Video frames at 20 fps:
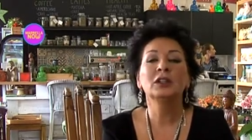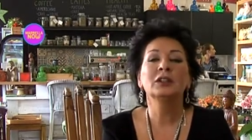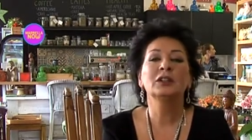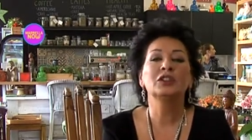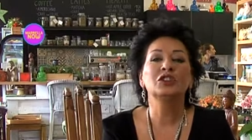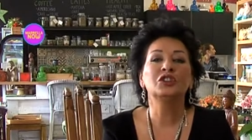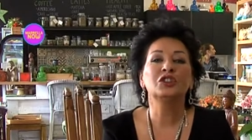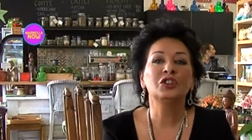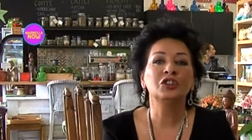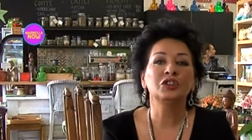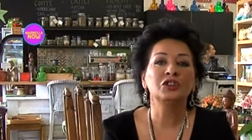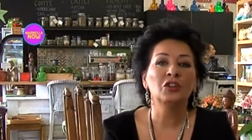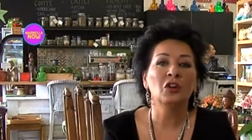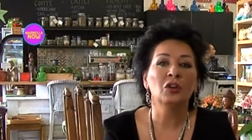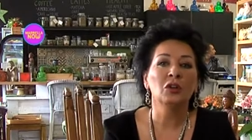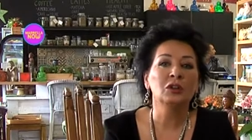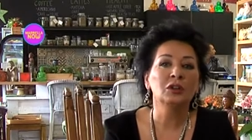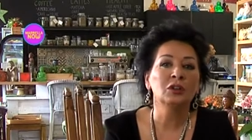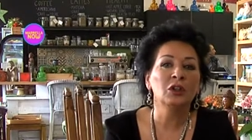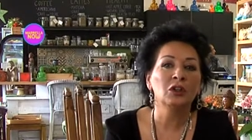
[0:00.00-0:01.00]
that she's
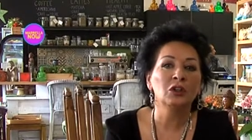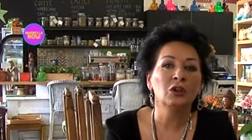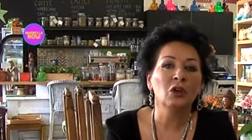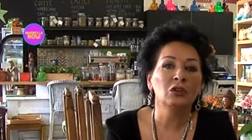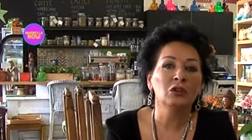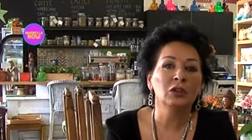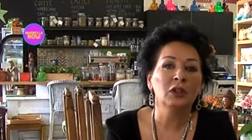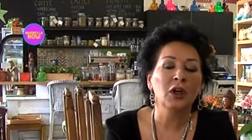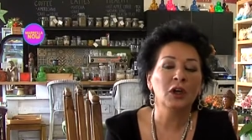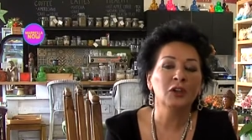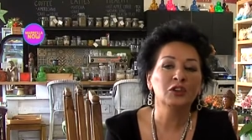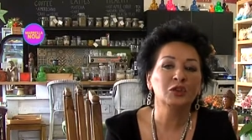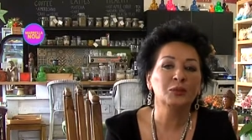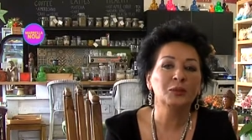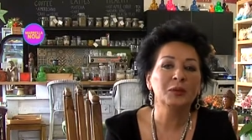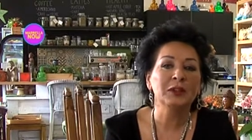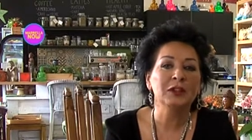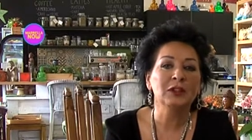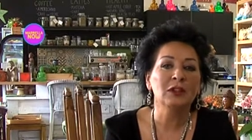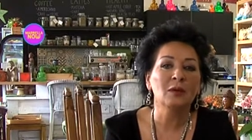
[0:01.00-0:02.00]
not no longer going to
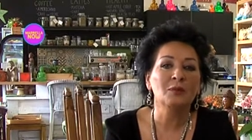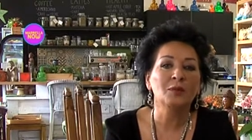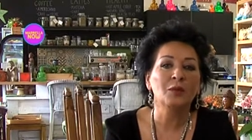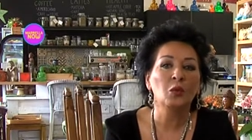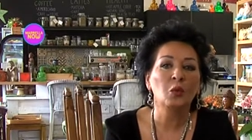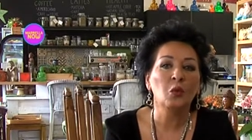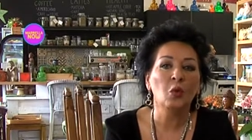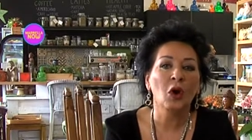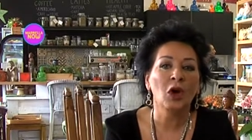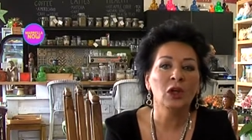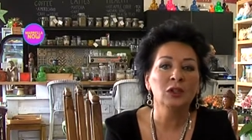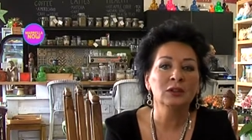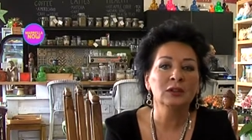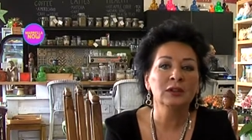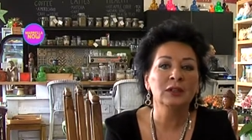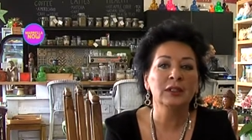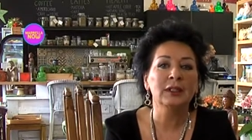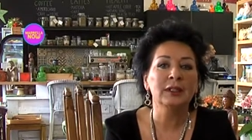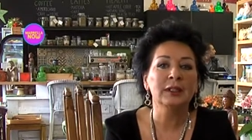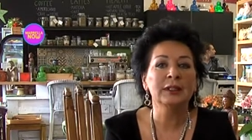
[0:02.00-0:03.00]
be number
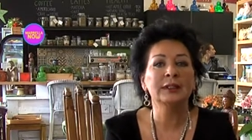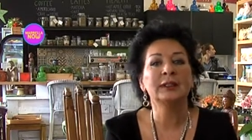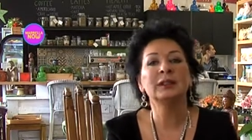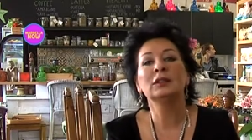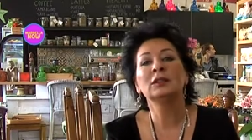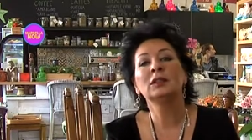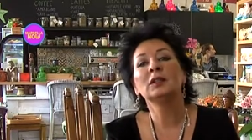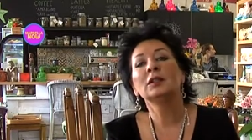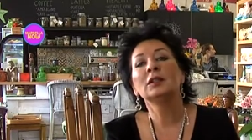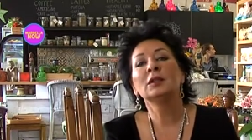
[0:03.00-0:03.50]
one in